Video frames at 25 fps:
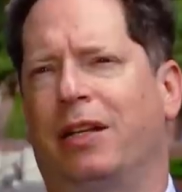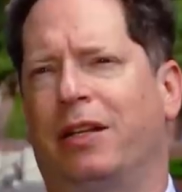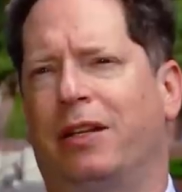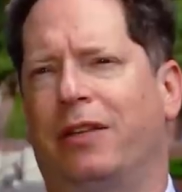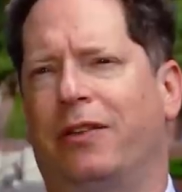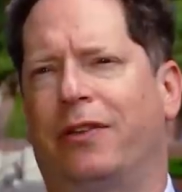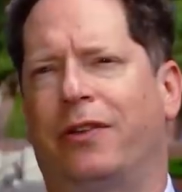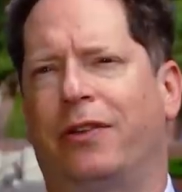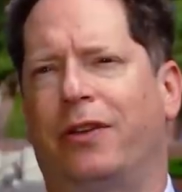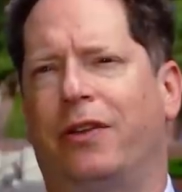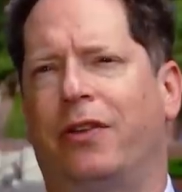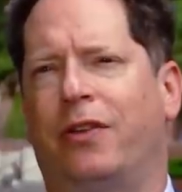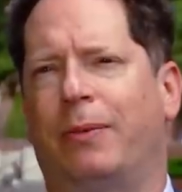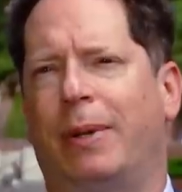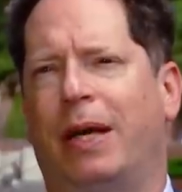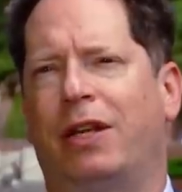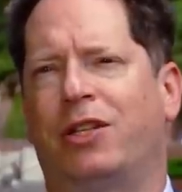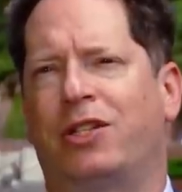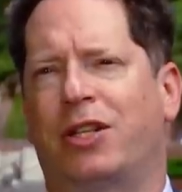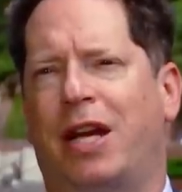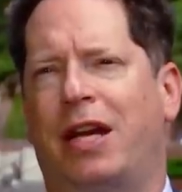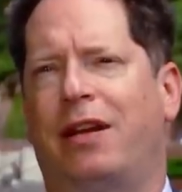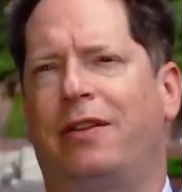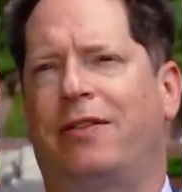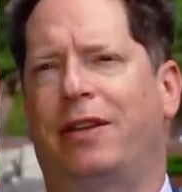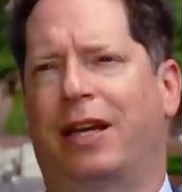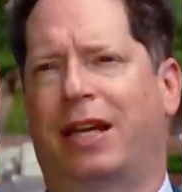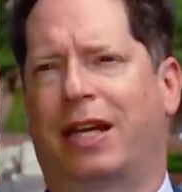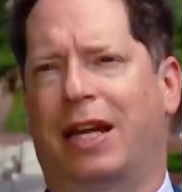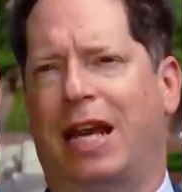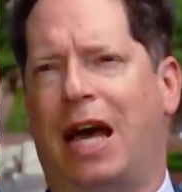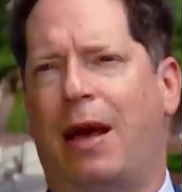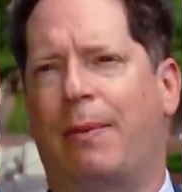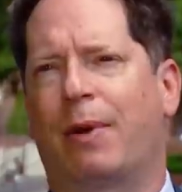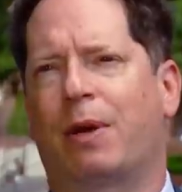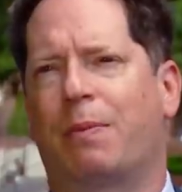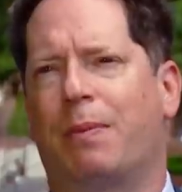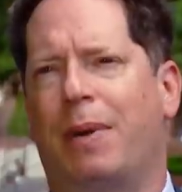concerns about China's
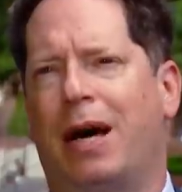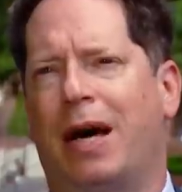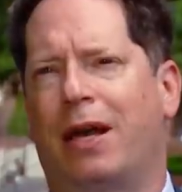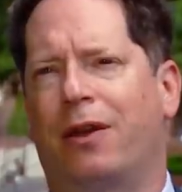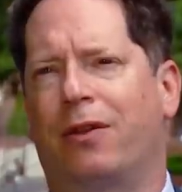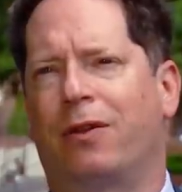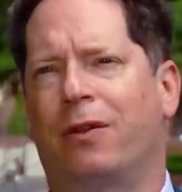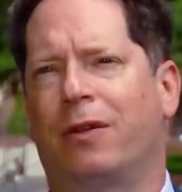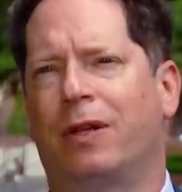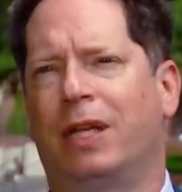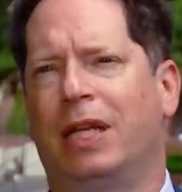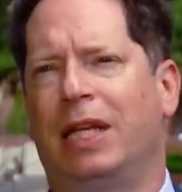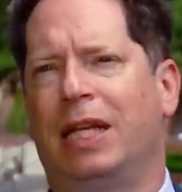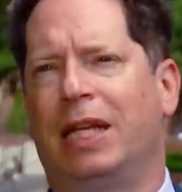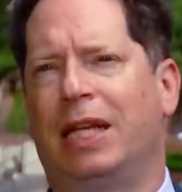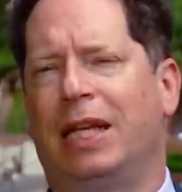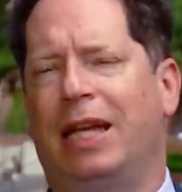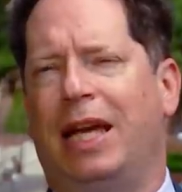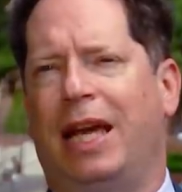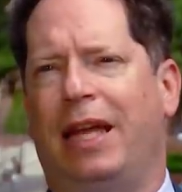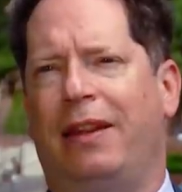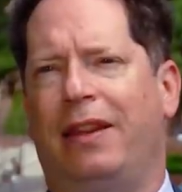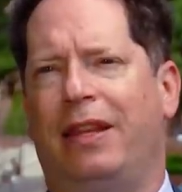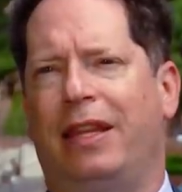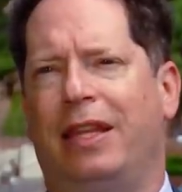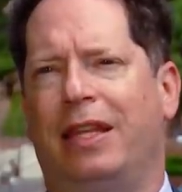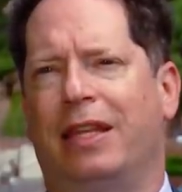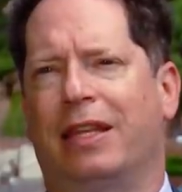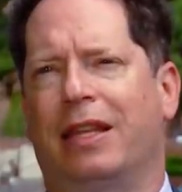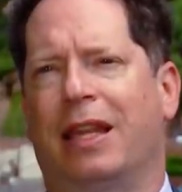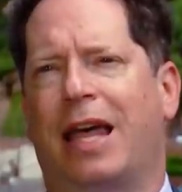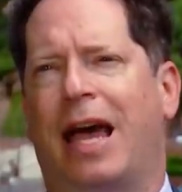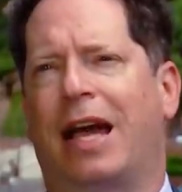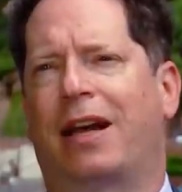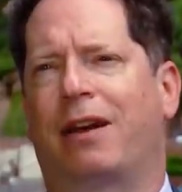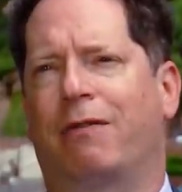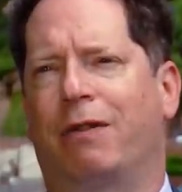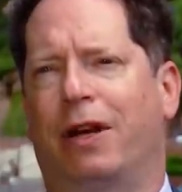economic model and the
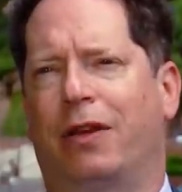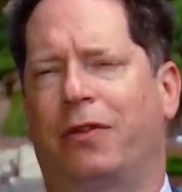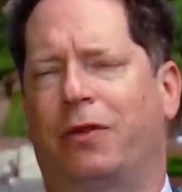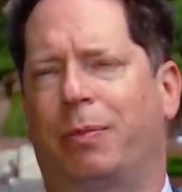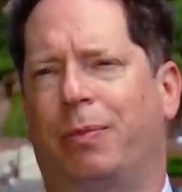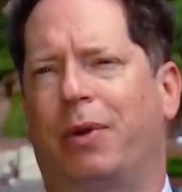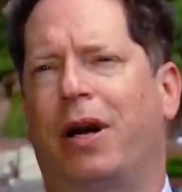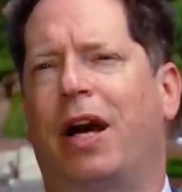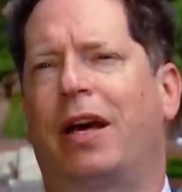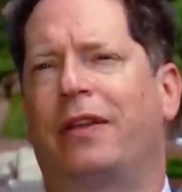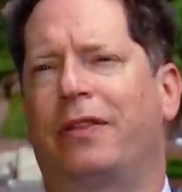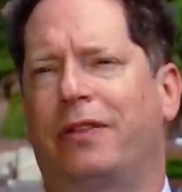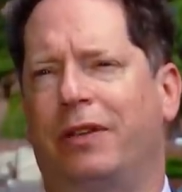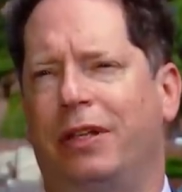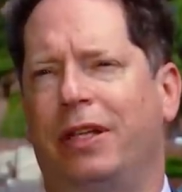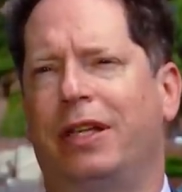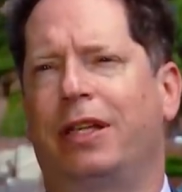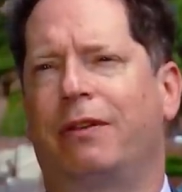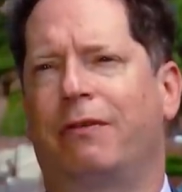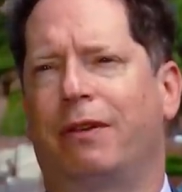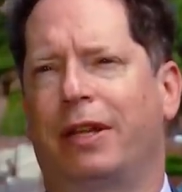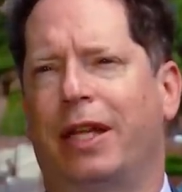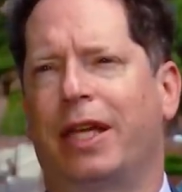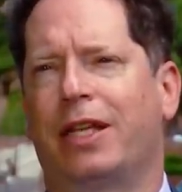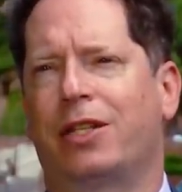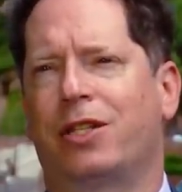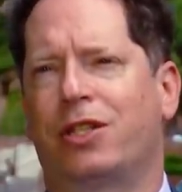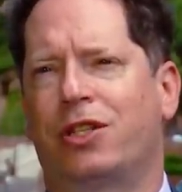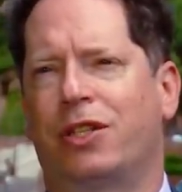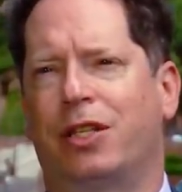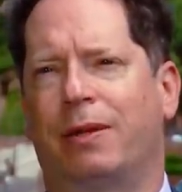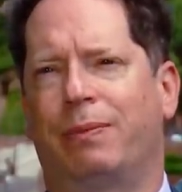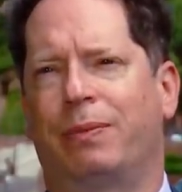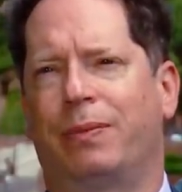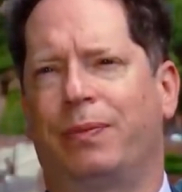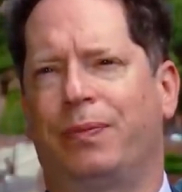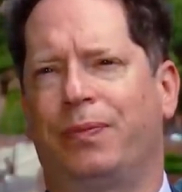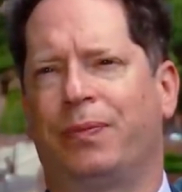lack of reciprocity in the
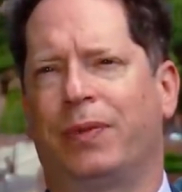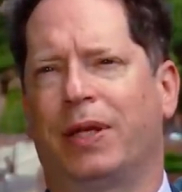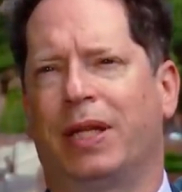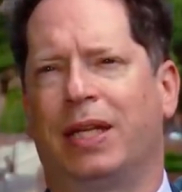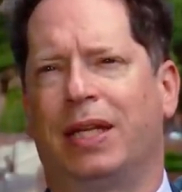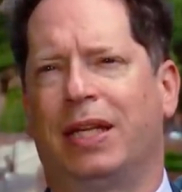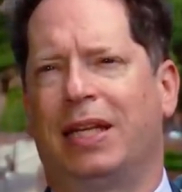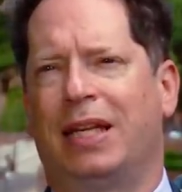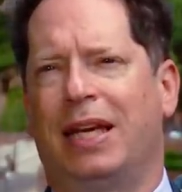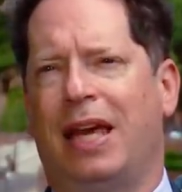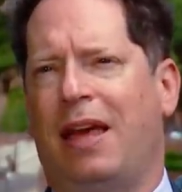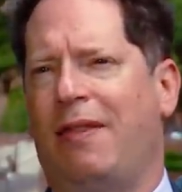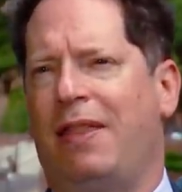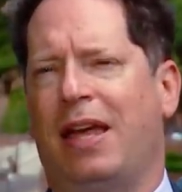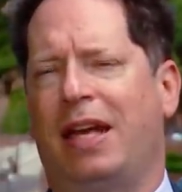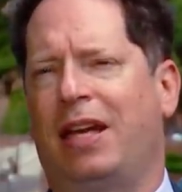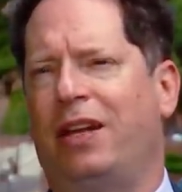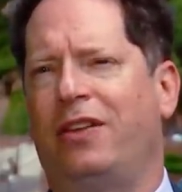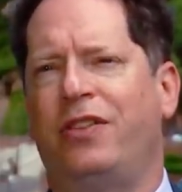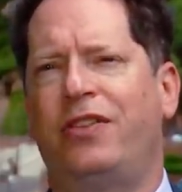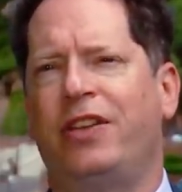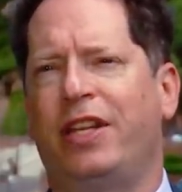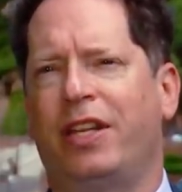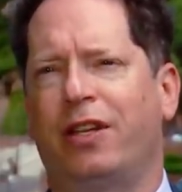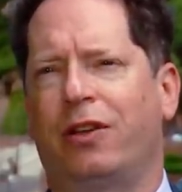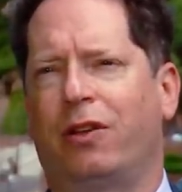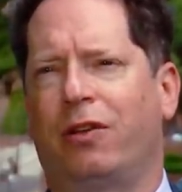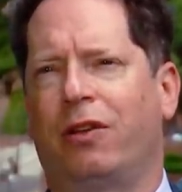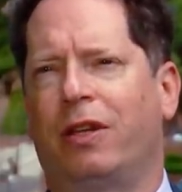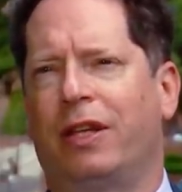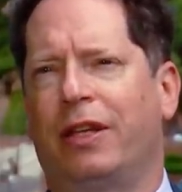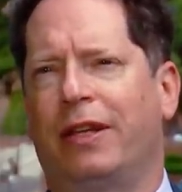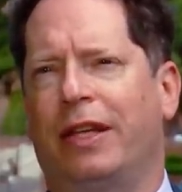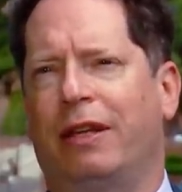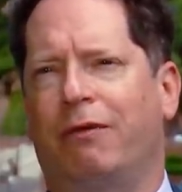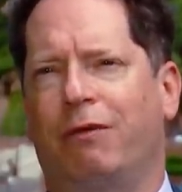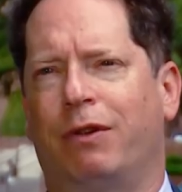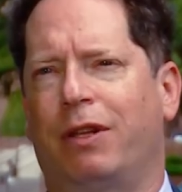relationship, and then a deal
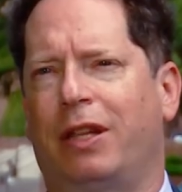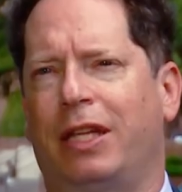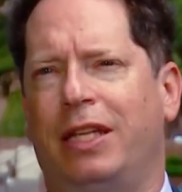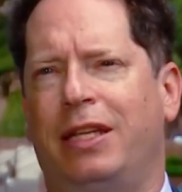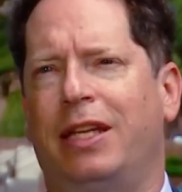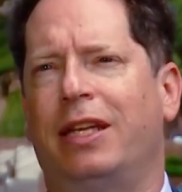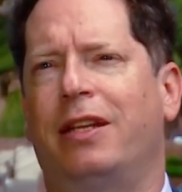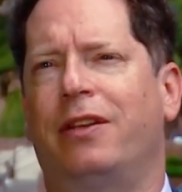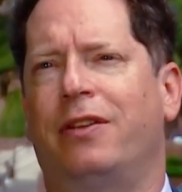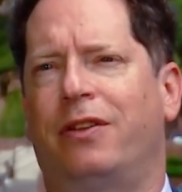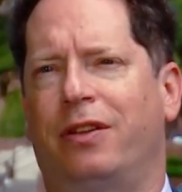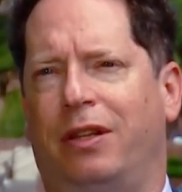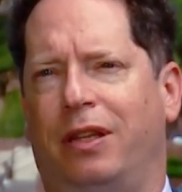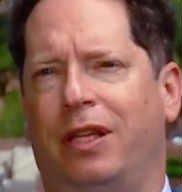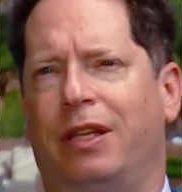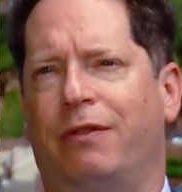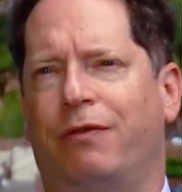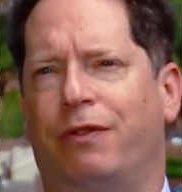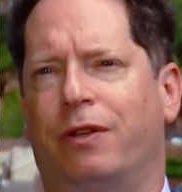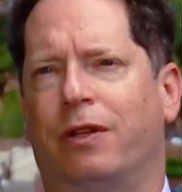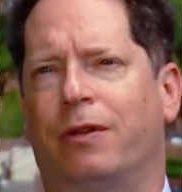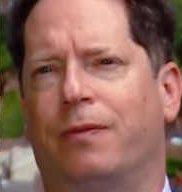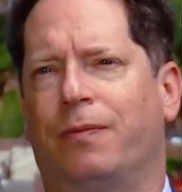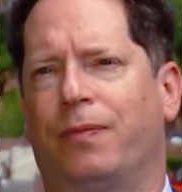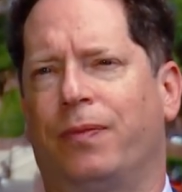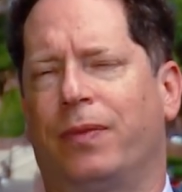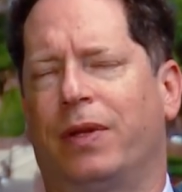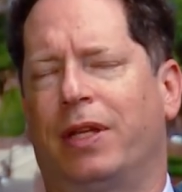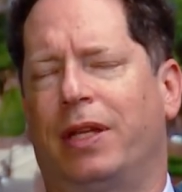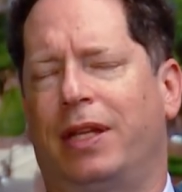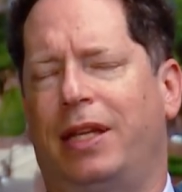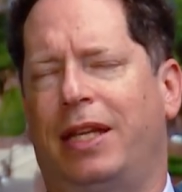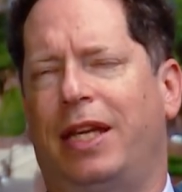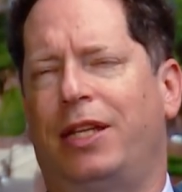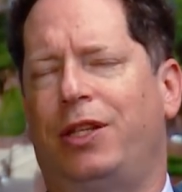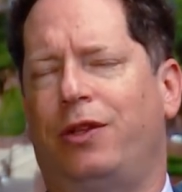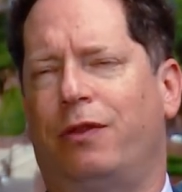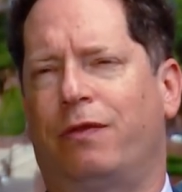that really didn't deliver.
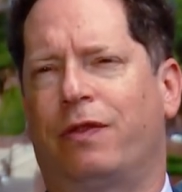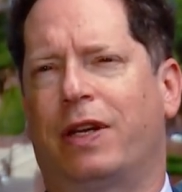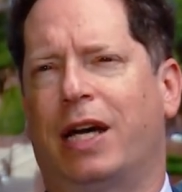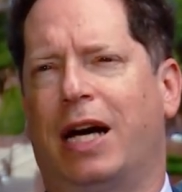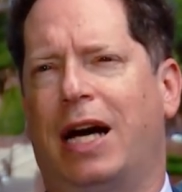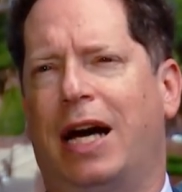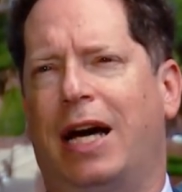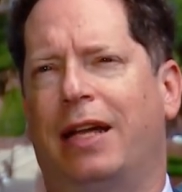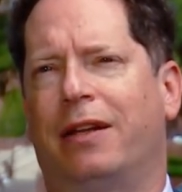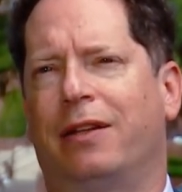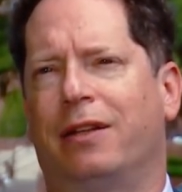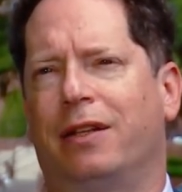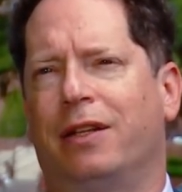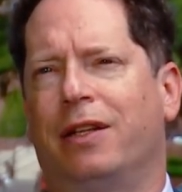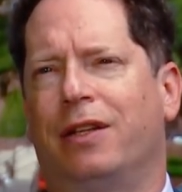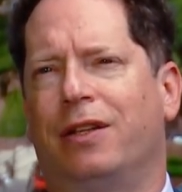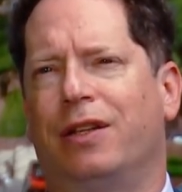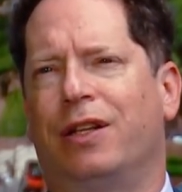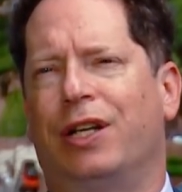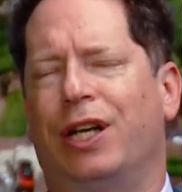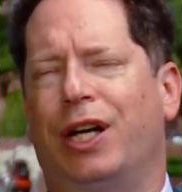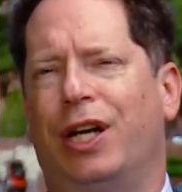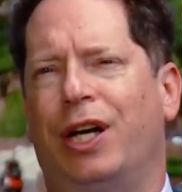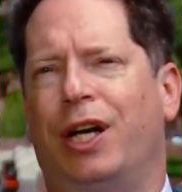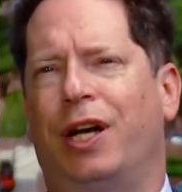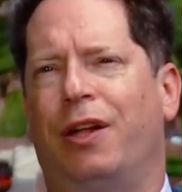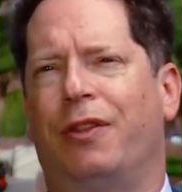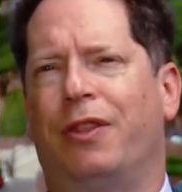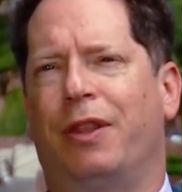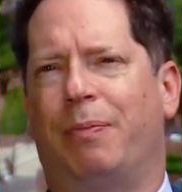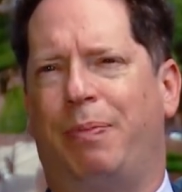And then you've got the